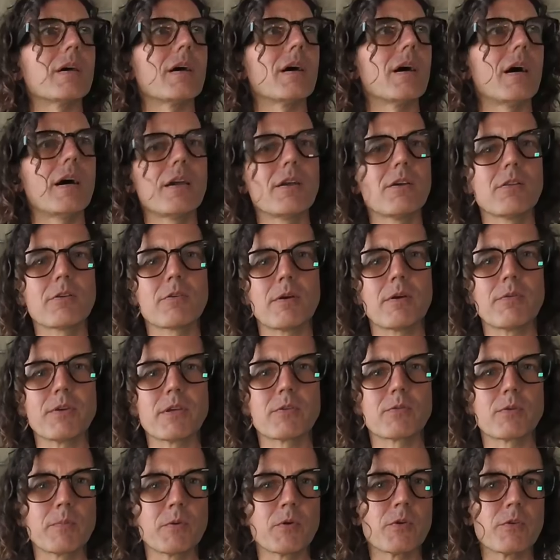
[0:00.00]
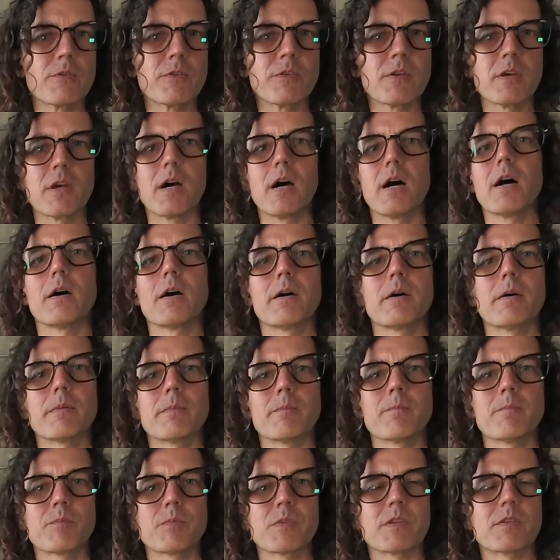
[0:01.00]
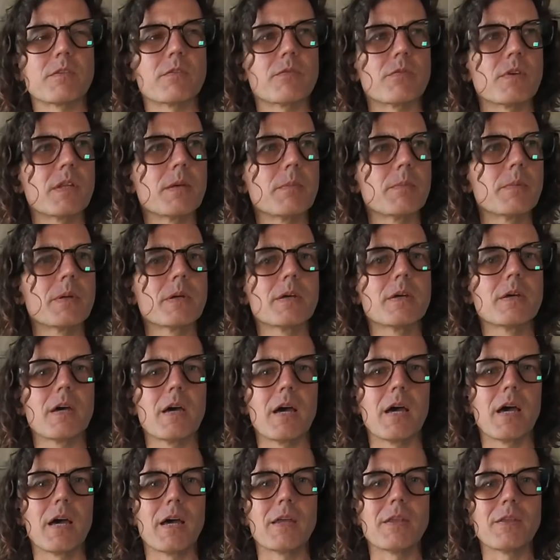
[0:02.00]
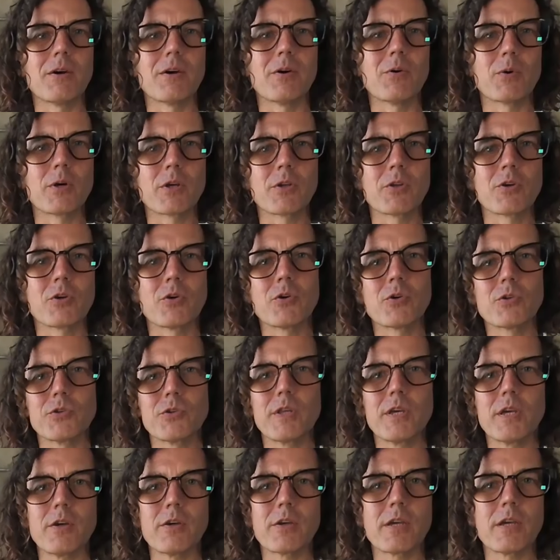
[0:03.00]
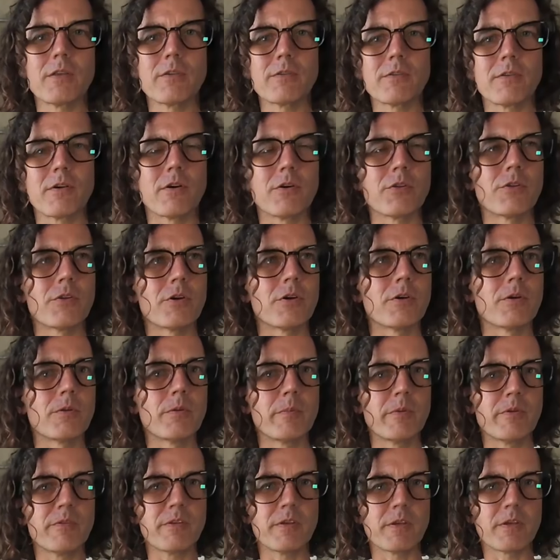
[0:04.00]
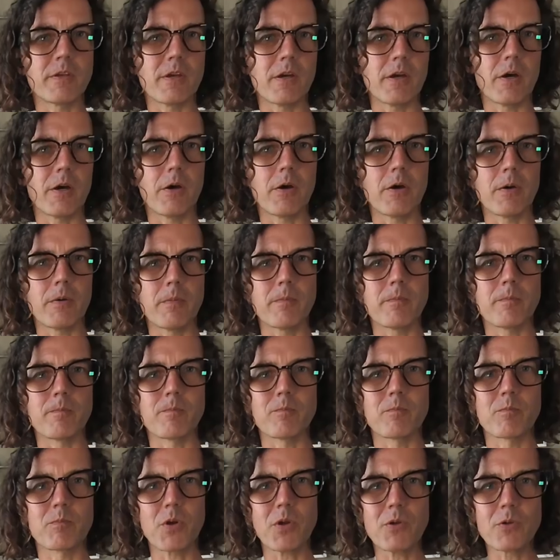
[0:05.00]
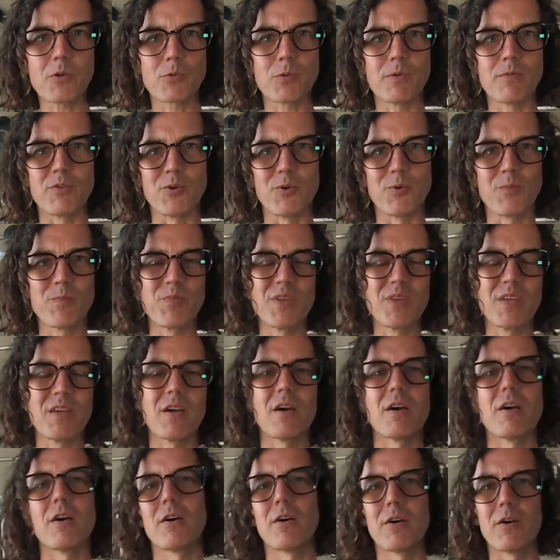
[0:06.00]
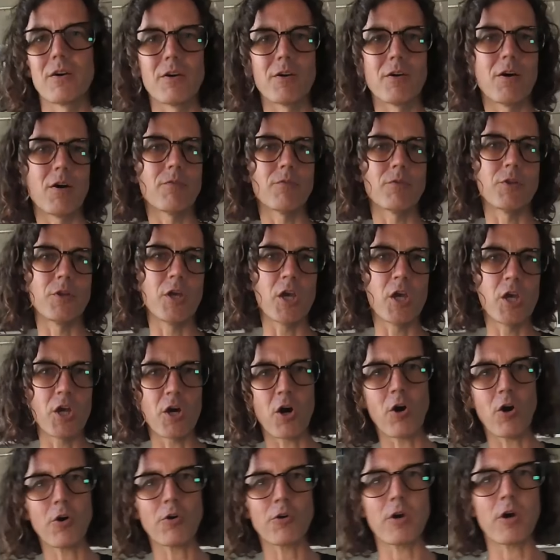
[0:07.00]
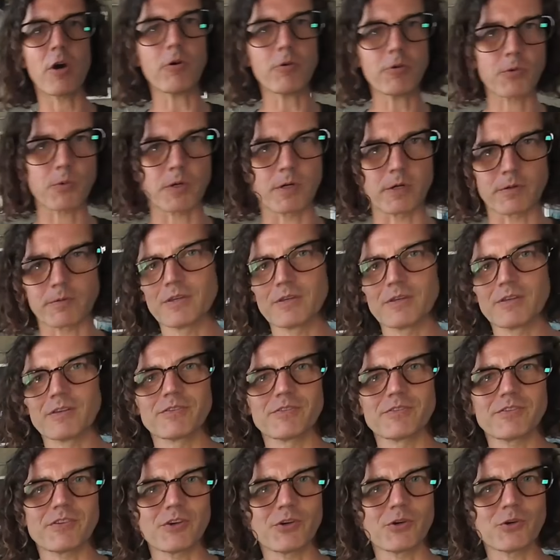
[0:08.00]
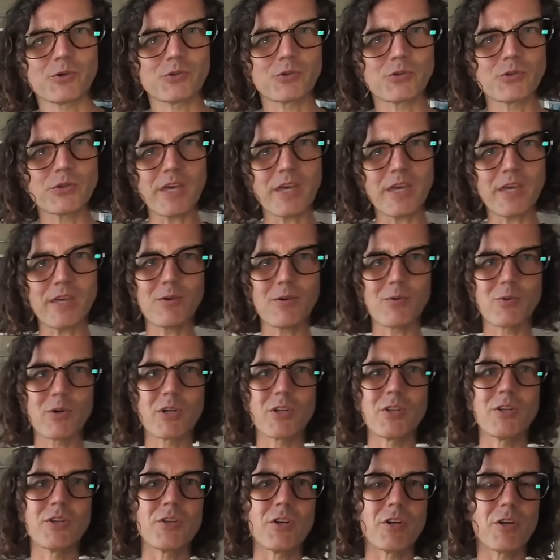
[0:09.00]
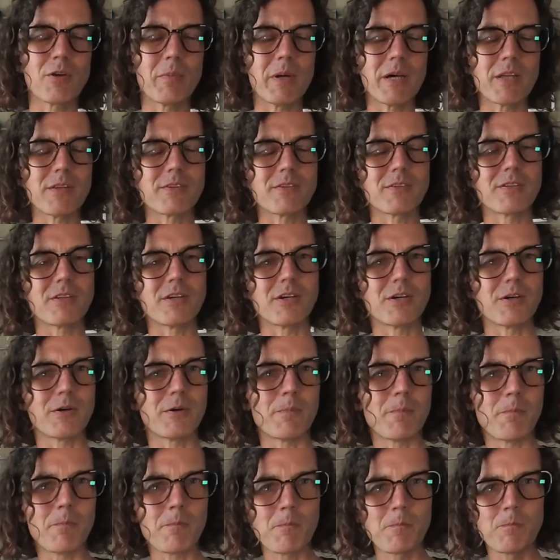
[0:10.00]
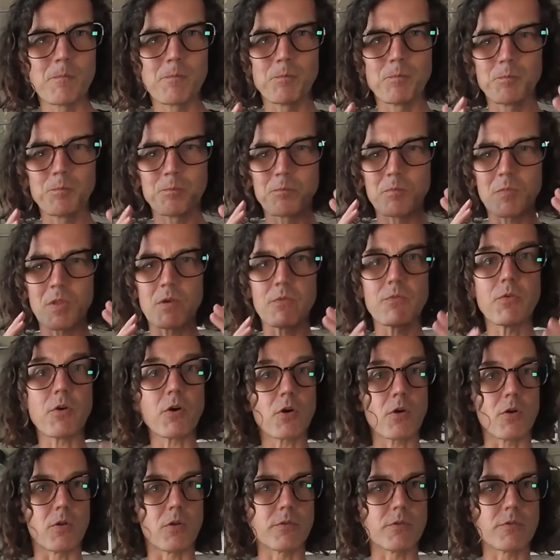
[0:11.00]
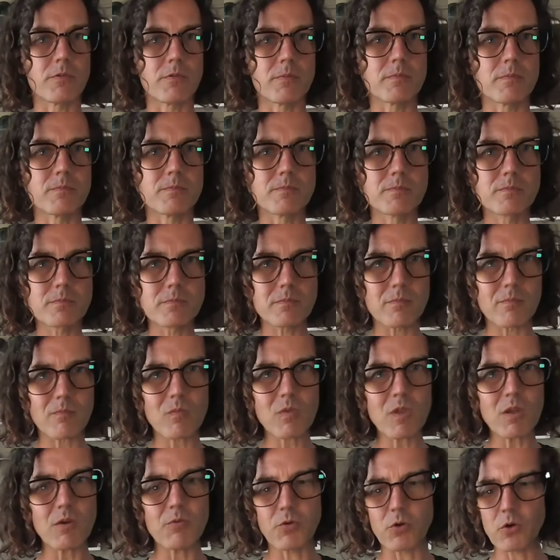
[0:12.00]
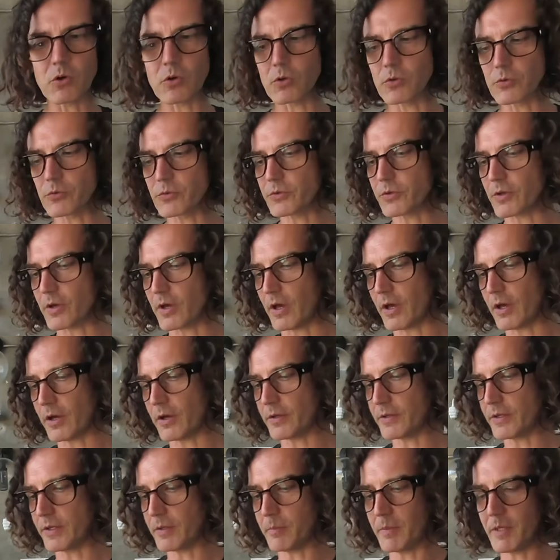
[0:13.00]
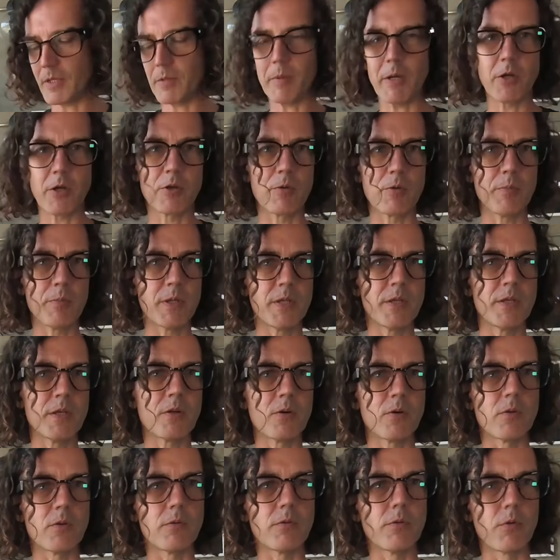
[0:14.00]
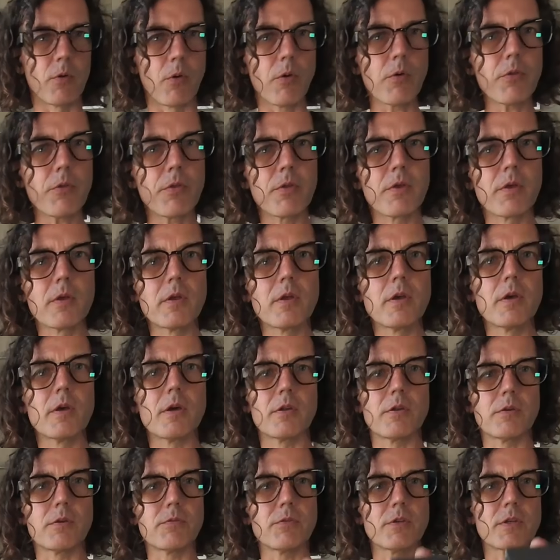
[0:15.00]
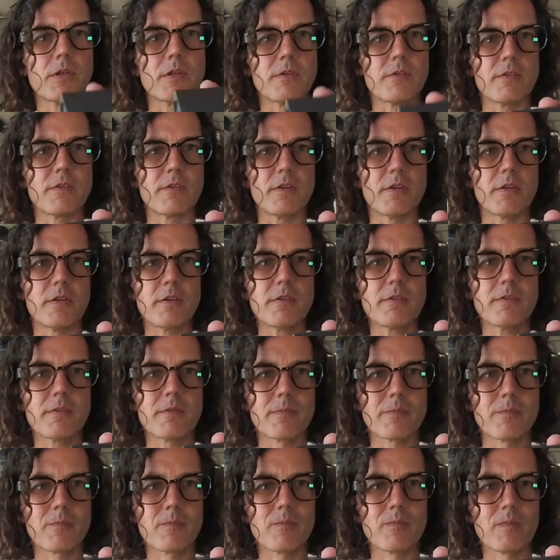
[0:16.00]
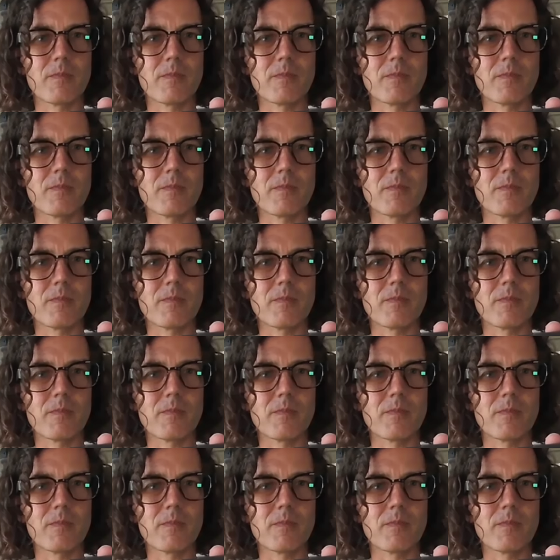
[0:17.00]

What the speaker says: Hi, holographic dreamers. This is Philip, and we're going to go today again on an amazing product review of an AR hardware. So today we're going to talk about focals. Focals, they're made by a company called North. I don't know if you can see this.